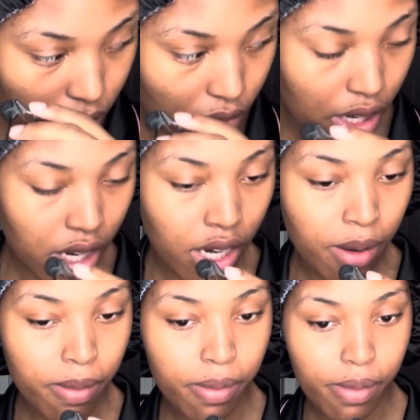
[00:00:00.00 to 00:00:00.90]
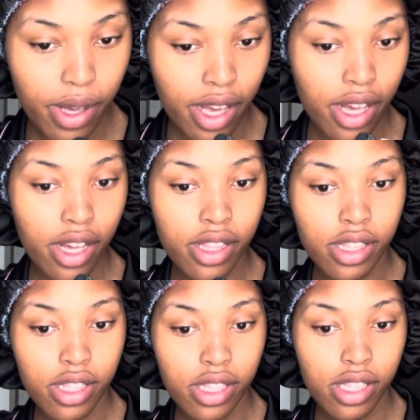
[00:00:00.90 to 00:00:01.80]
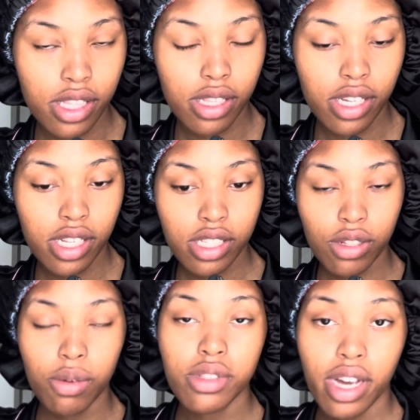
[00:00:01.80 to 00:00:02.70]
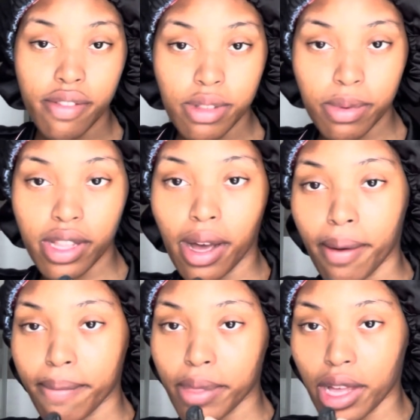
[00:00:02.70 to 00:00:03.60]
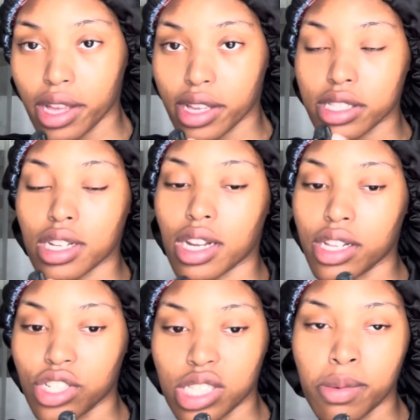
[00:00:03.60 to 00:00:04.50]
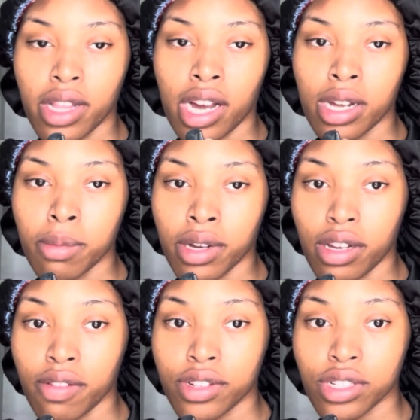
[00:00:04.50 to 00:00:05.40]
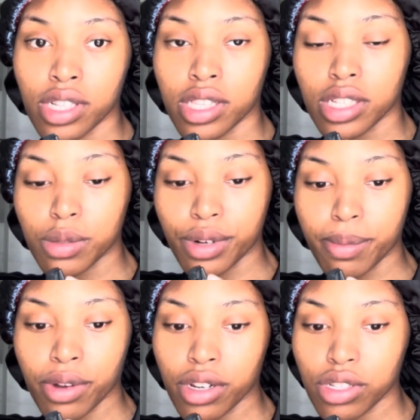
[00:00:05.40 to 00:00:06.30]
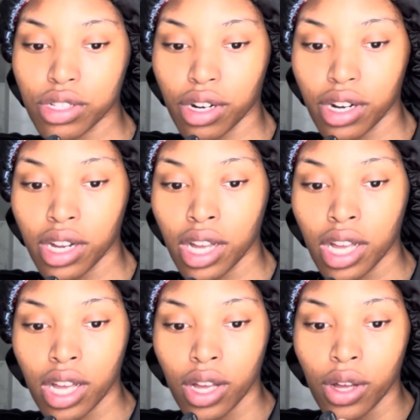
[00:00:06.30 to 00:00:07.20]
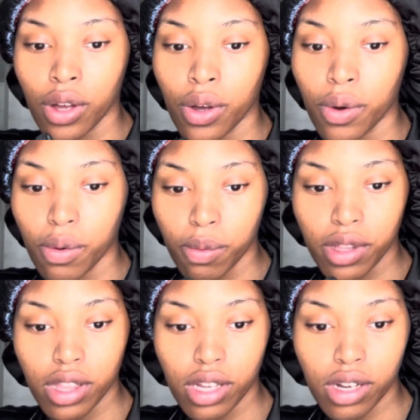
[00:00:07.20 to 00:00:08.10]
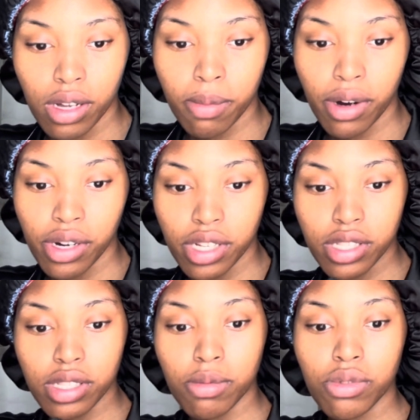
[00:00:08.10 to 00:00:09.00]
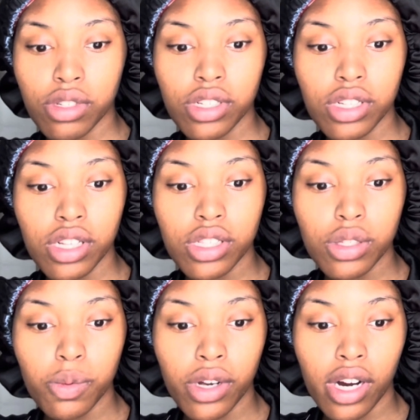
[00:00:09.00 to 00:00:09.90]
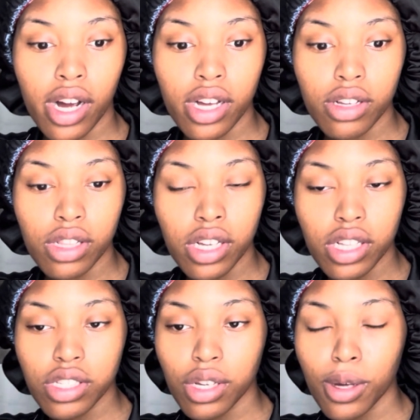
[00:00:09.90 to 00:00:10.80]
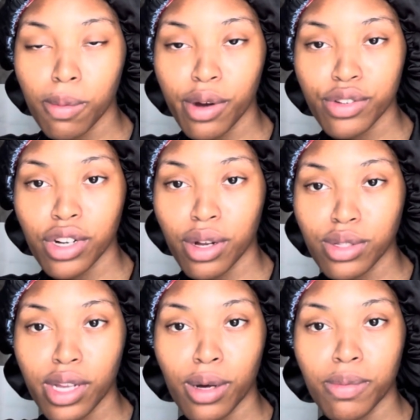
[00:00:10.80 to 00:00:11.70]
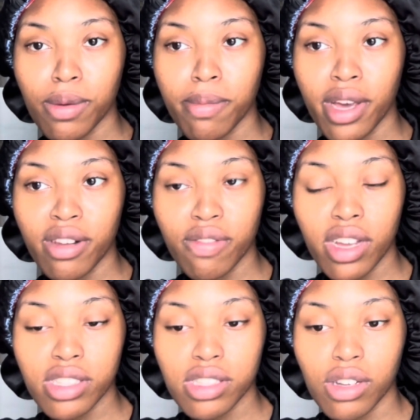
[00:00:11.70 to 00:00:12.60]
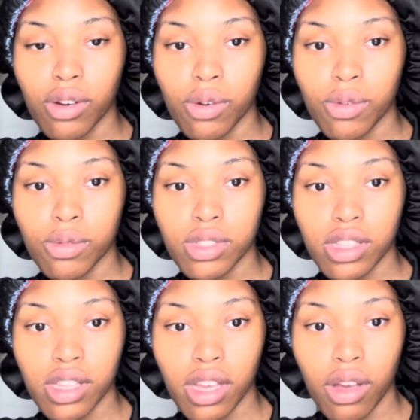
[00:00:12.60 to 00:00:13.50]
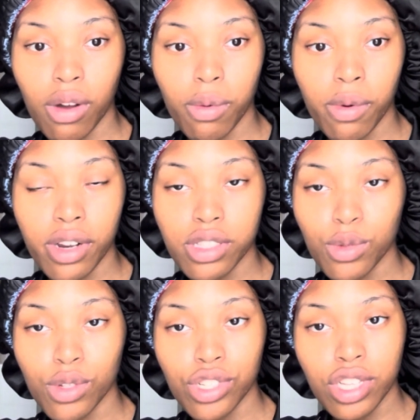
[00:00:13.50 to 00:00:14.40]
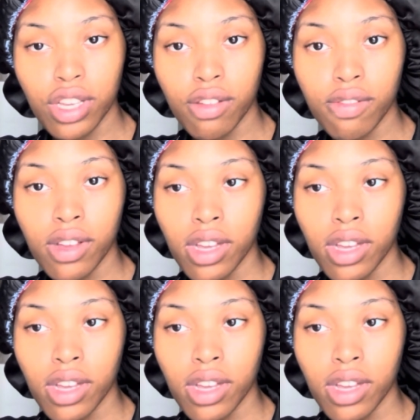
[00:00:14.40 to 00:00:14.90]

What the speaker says: And it doesn't always have to be that. Like it's not gonna just be that, but eventually that's where I'm gonna start with artists and musicians, where I look into their birth charts, help them manifest the goals that they are wanting to achieve,